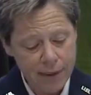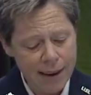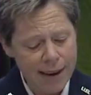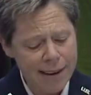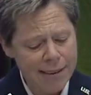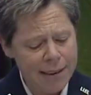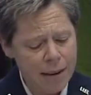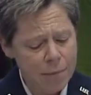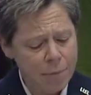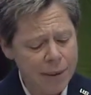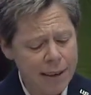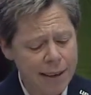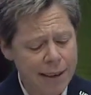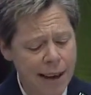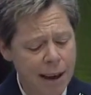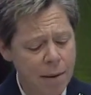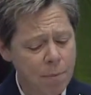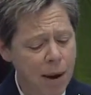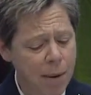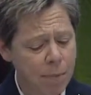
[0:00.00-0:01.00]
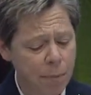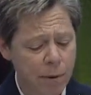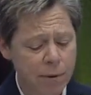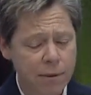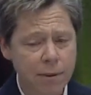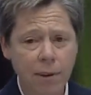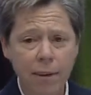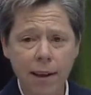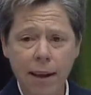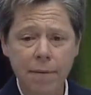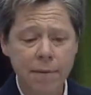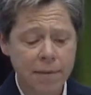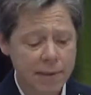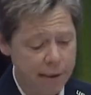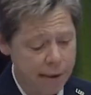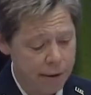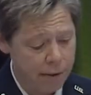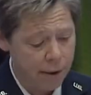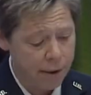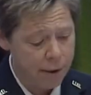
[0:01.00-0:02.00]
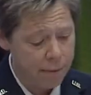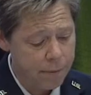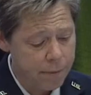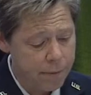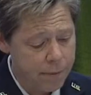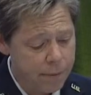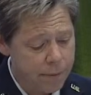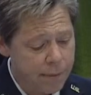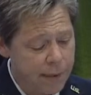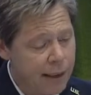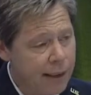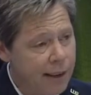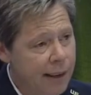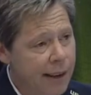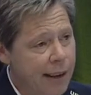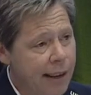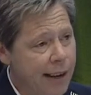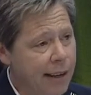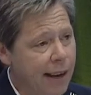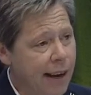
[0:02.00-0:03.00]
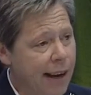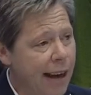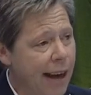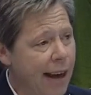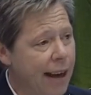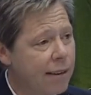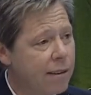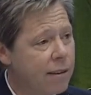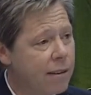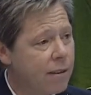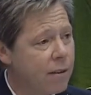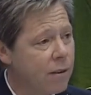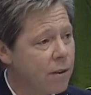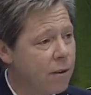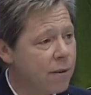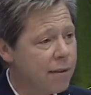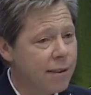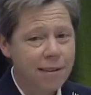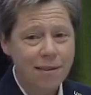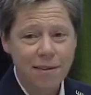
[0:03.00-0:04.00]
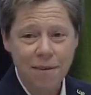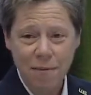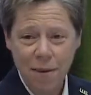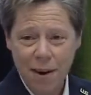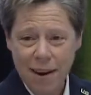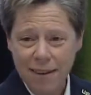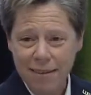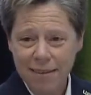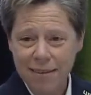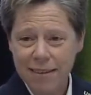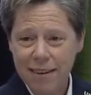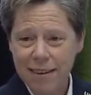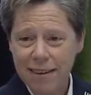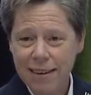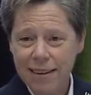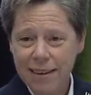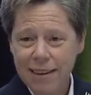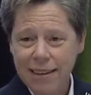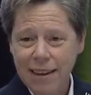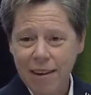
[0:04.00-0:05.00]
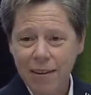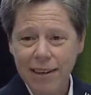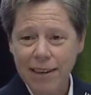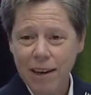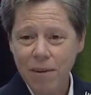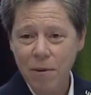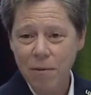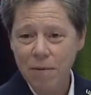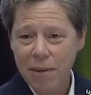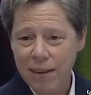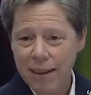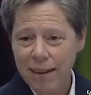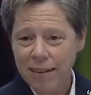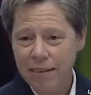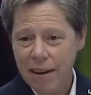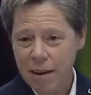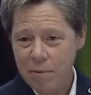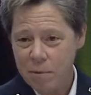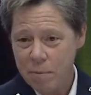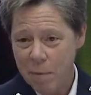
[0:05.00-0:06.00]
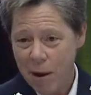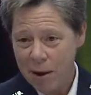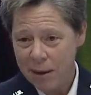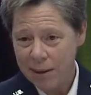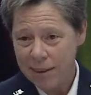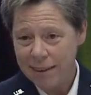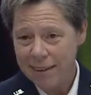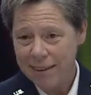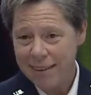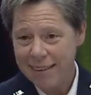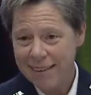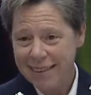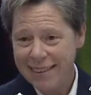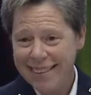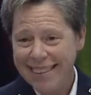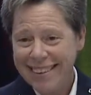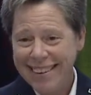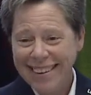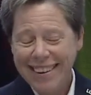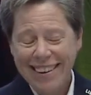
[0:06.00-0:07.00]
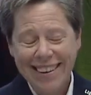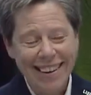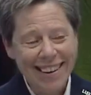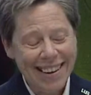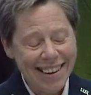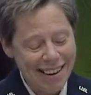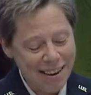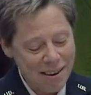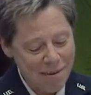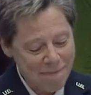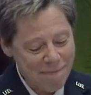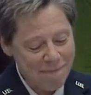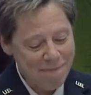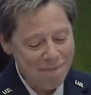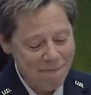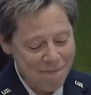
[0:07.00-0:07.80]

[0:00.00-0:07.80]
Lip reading: I simply kept my personal life secret. And I had two sets of friends. Now, I never felt like James Bond, but